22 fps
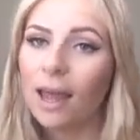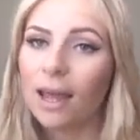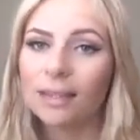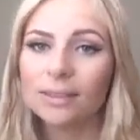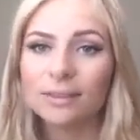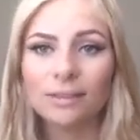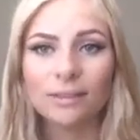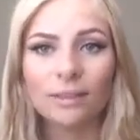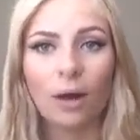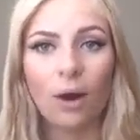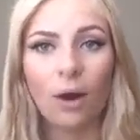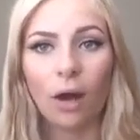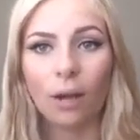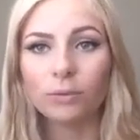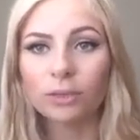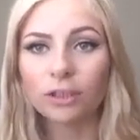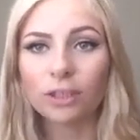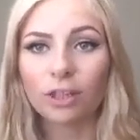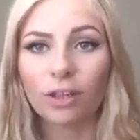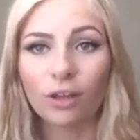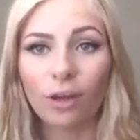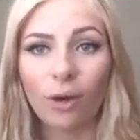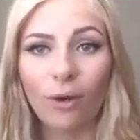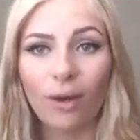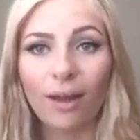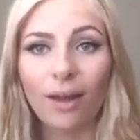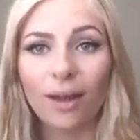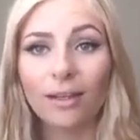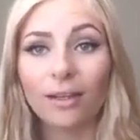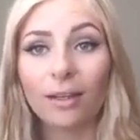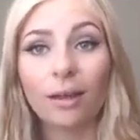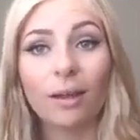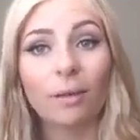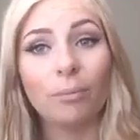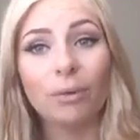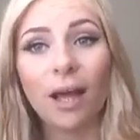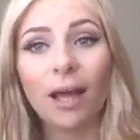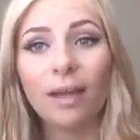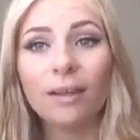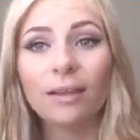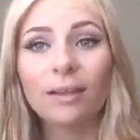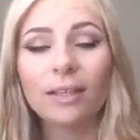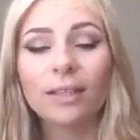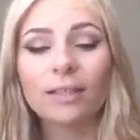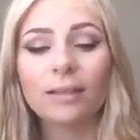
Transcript: And so I'm just going to go ahead and apply